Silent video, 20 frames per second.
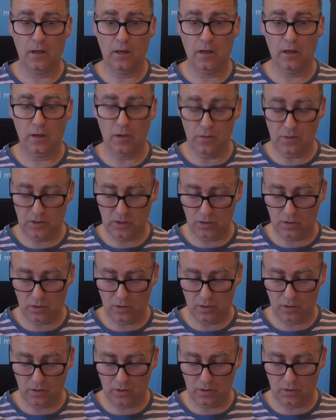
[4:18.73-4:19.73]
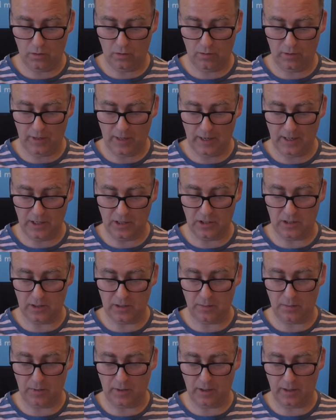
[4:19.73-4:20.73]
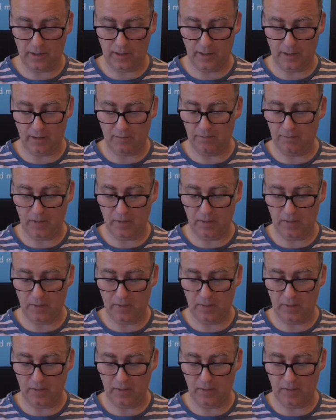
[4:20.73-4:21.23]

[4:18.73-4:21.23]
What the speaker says: Who is your current energy supplier?